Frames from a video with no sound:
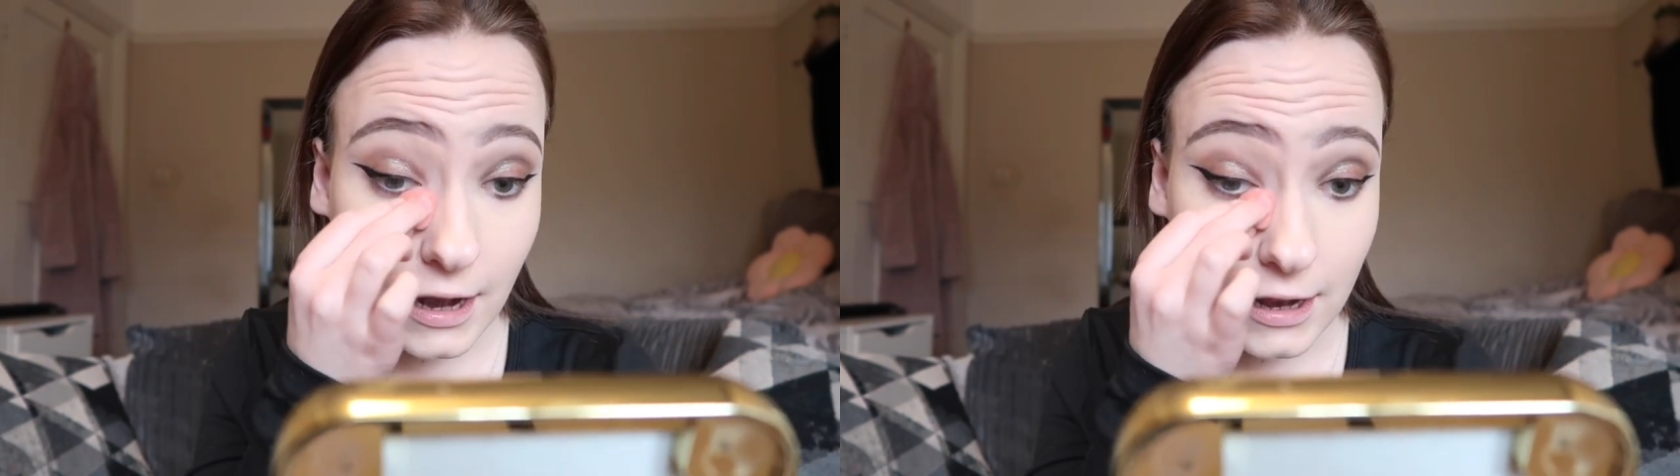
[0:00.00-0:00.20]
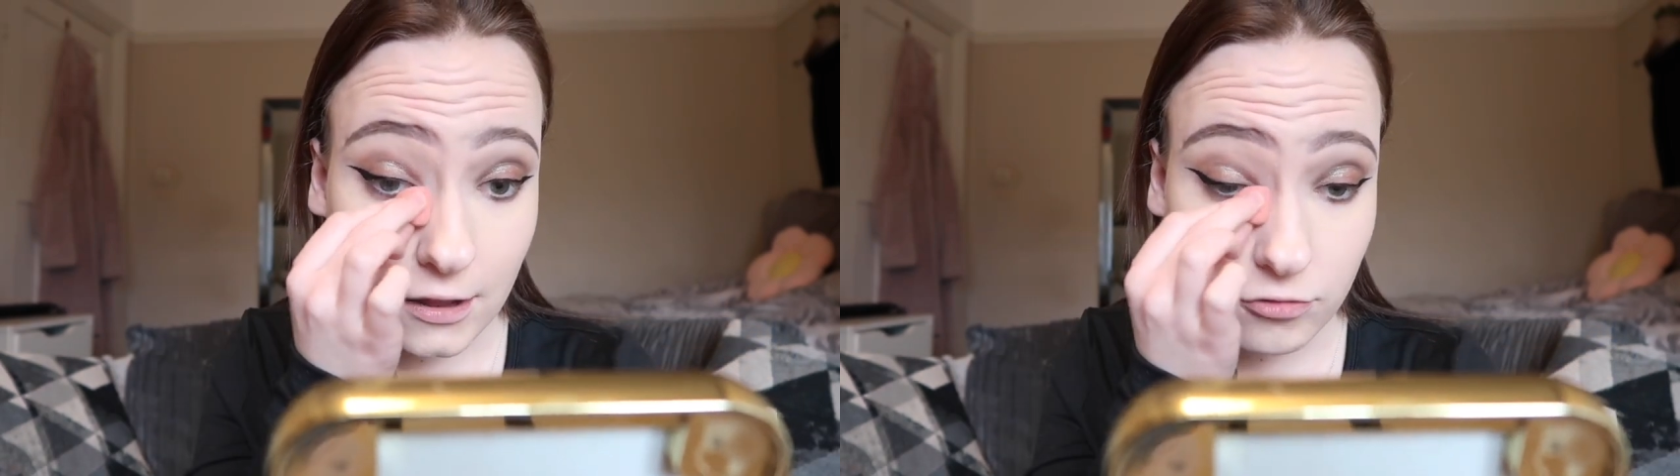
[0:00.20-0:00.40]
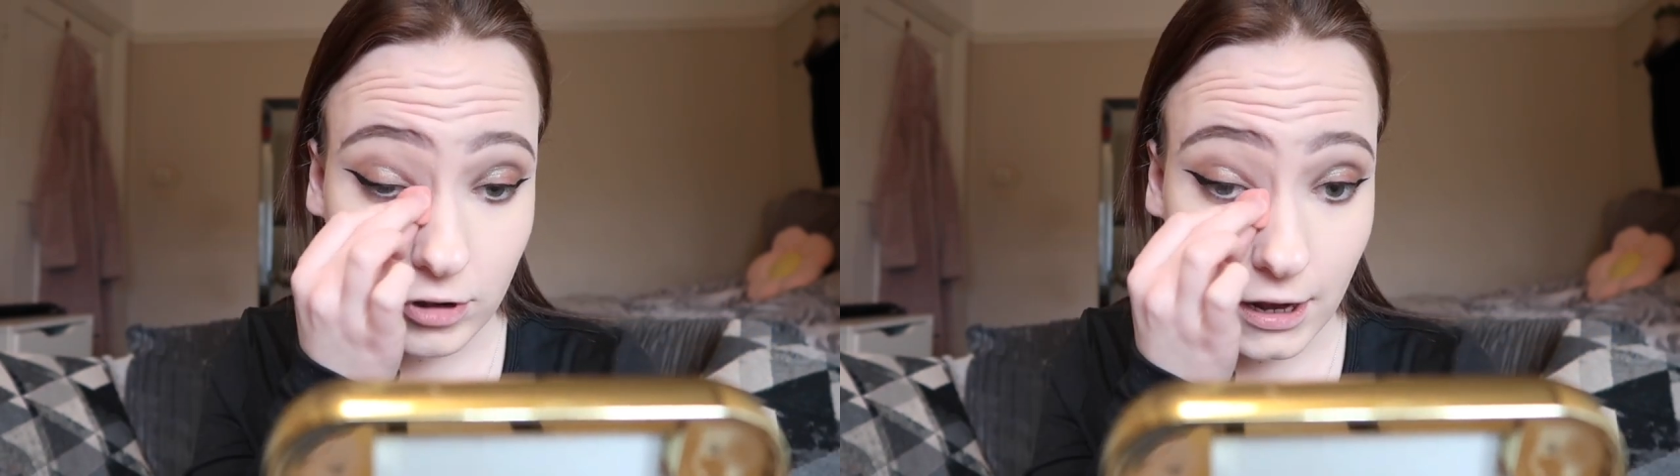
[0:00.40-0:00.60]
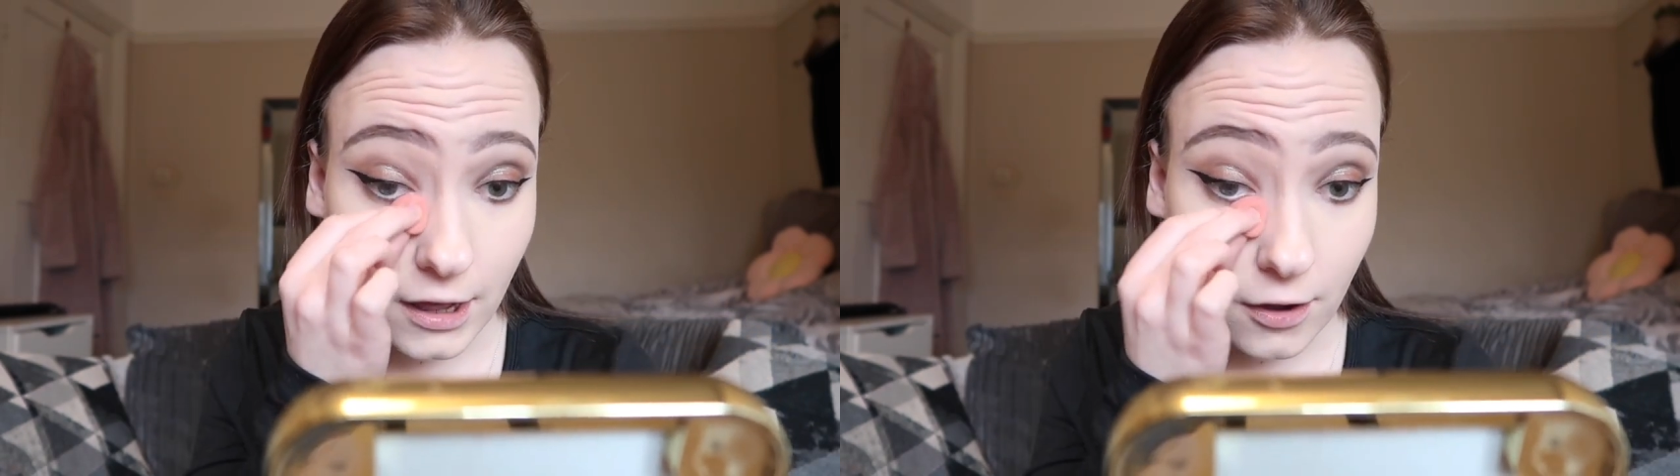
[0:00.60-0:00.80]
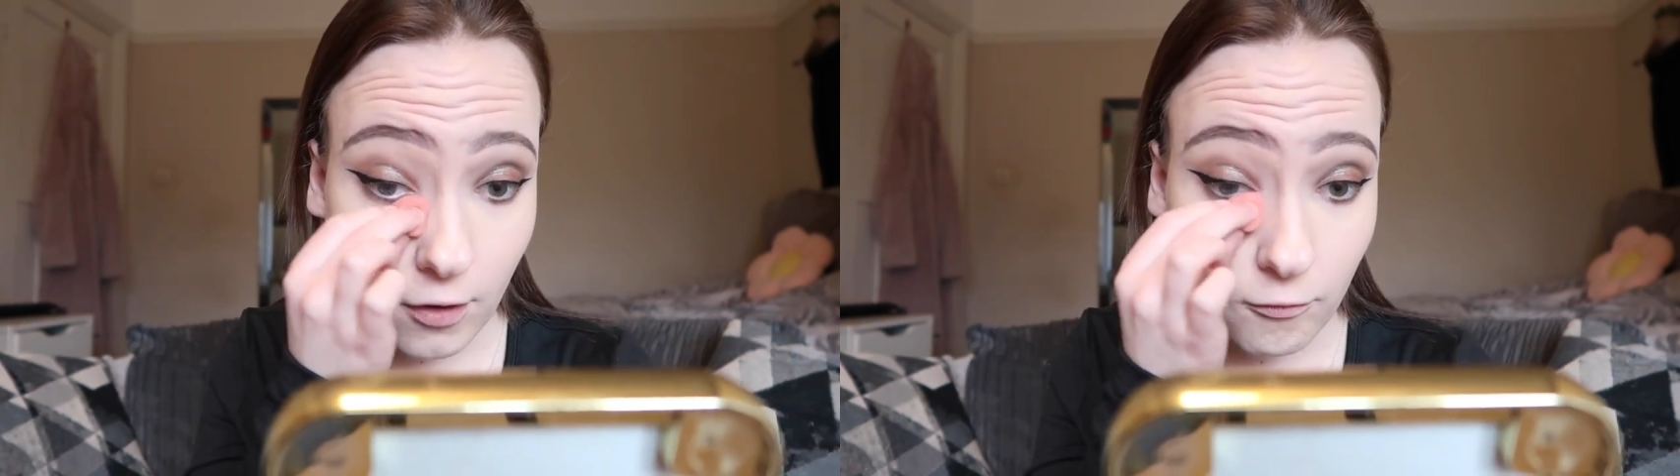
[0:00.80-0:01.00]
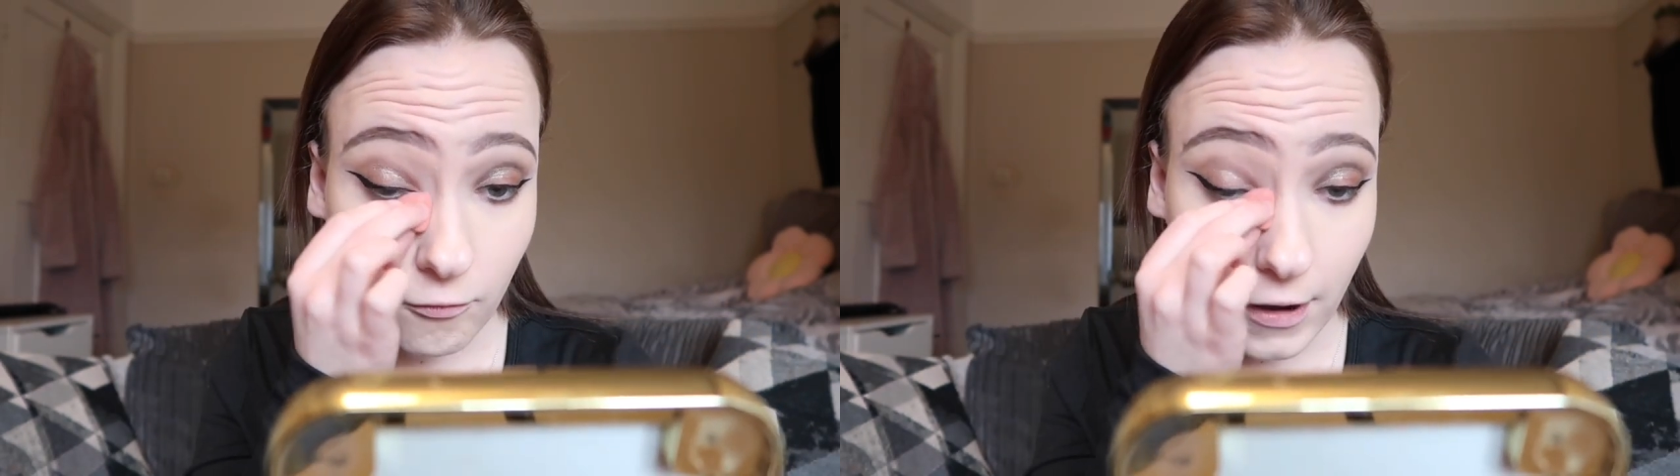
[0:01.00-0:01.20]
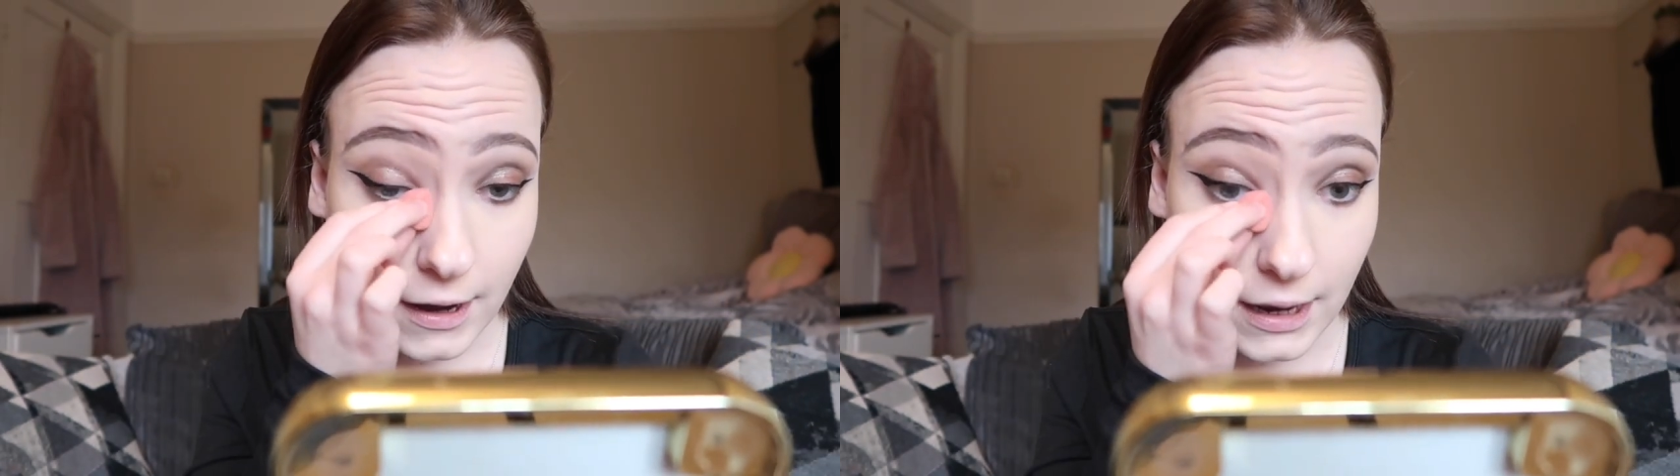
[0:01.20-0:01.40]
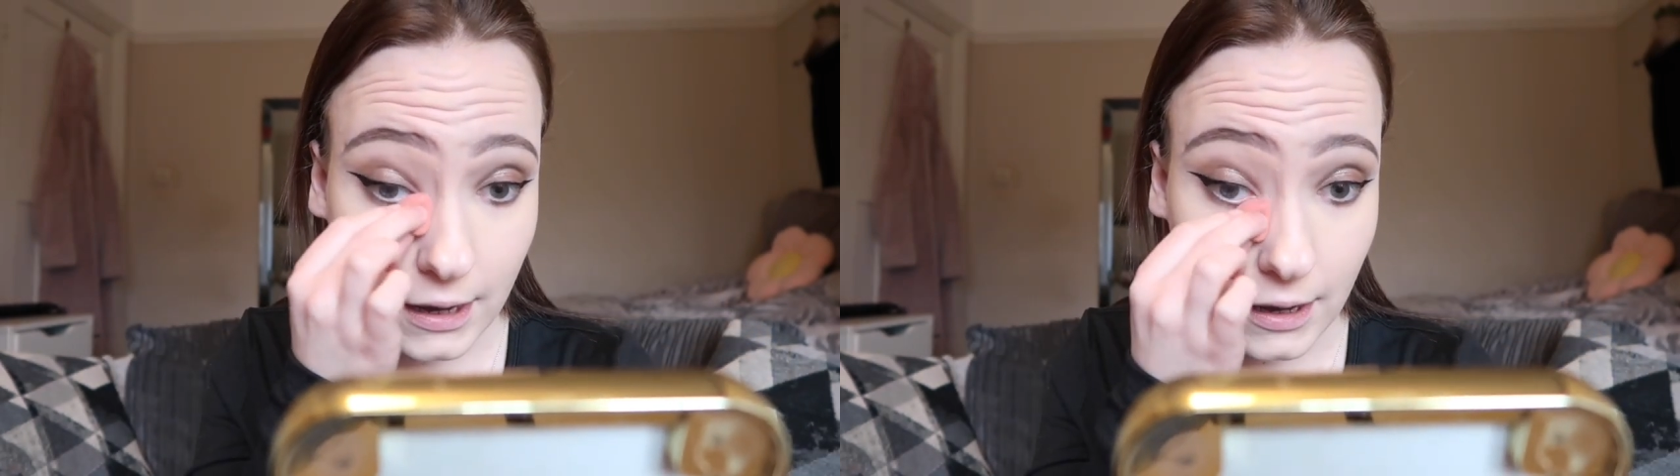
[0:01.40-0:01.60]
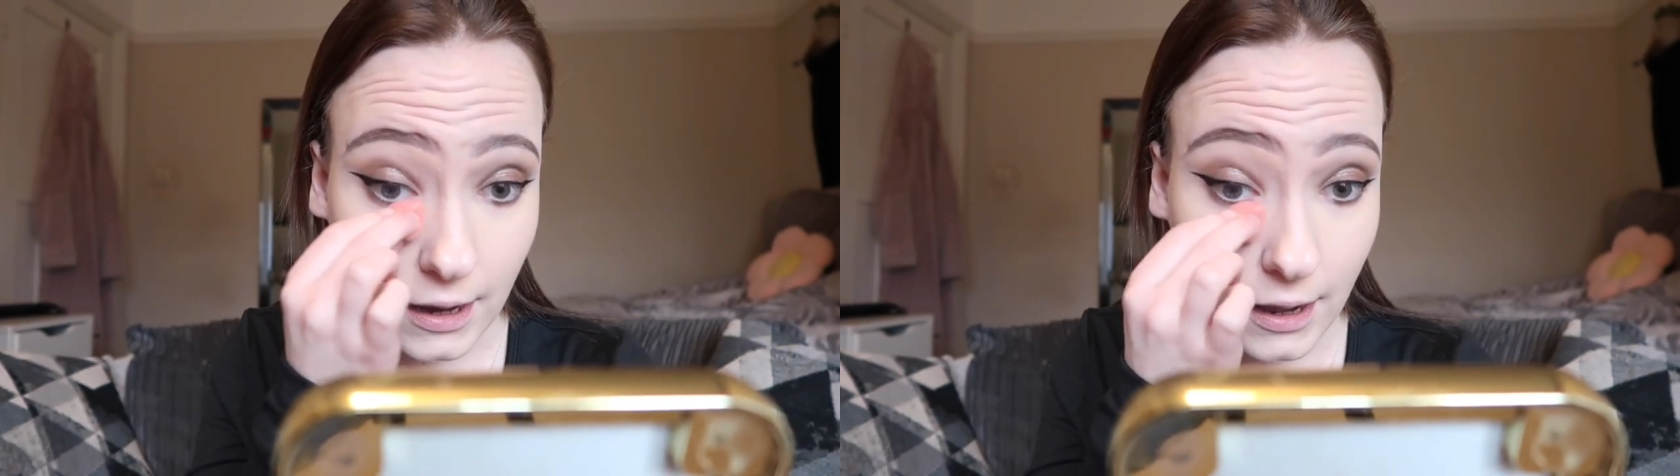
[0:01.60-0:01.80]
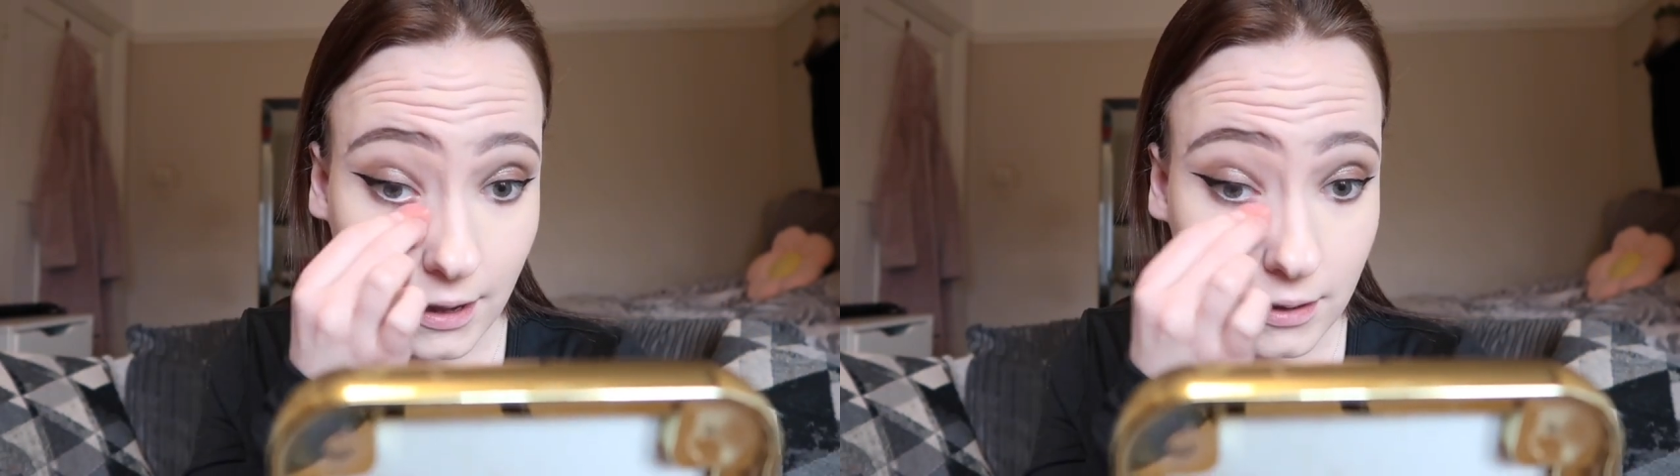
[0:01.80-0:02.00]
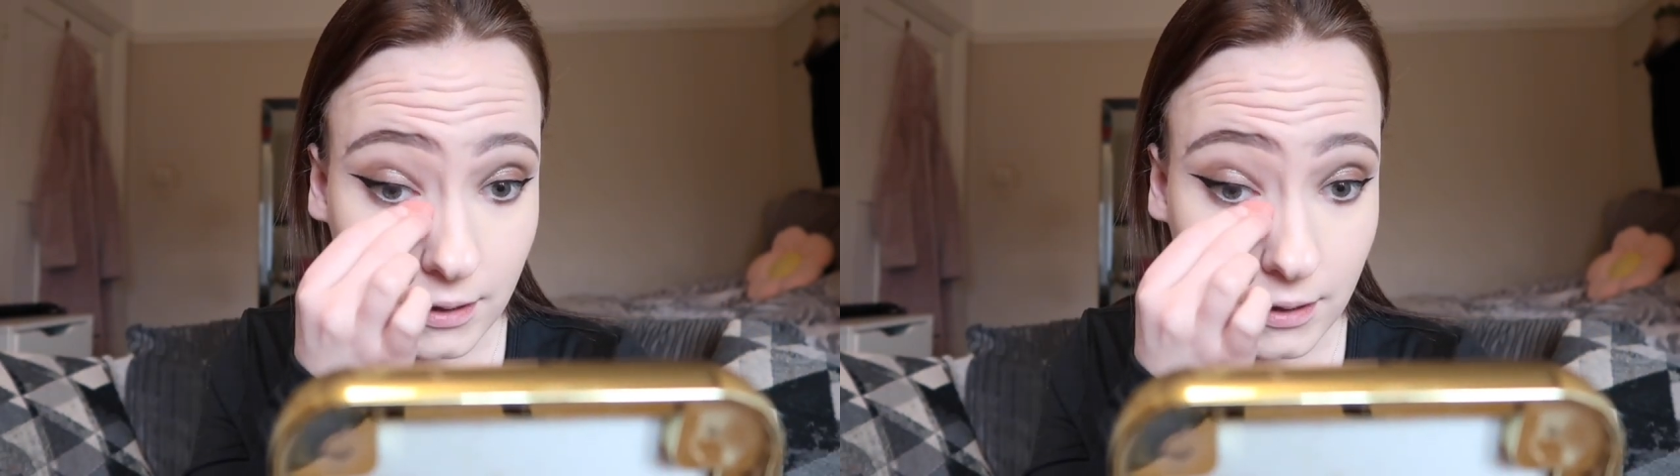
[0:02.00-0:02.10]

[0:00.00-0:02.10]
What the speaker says: literally like right in there,